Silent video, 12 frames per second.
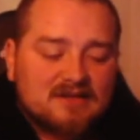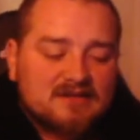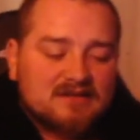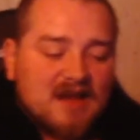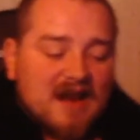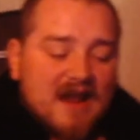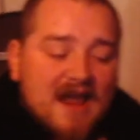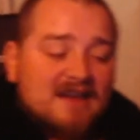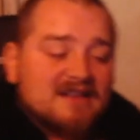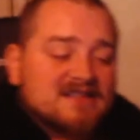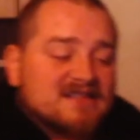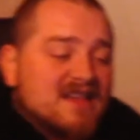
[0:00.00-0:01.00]
And I hate
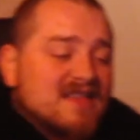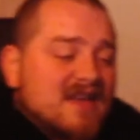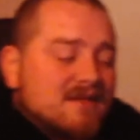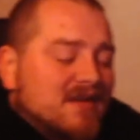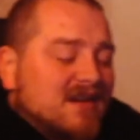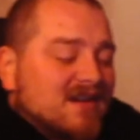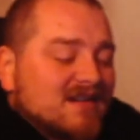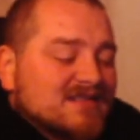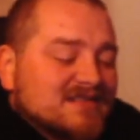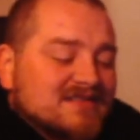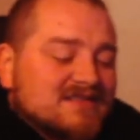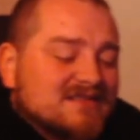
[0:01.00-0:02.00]
to say that
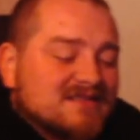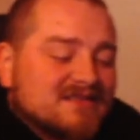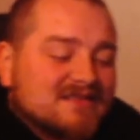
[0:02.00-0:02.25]
because